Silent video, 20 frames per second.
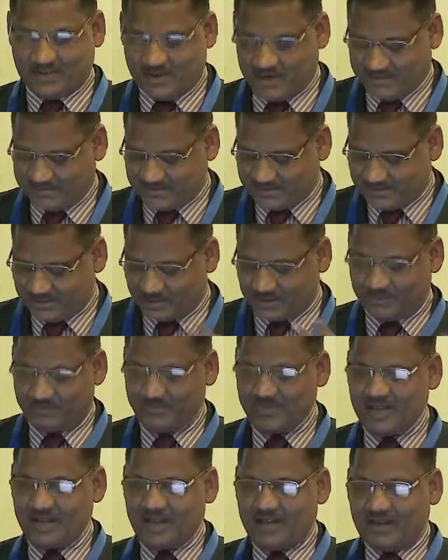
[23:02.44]
drawings.
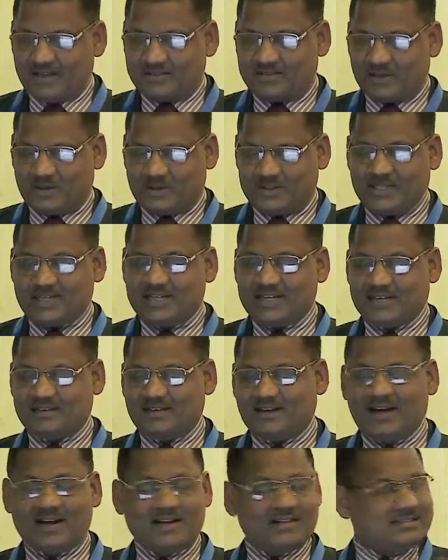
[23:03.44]
So the
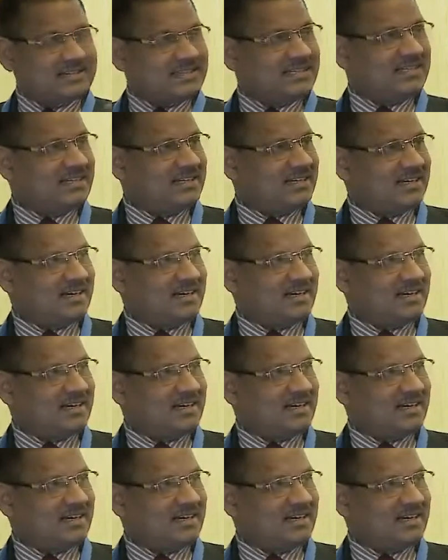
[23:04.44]
technology,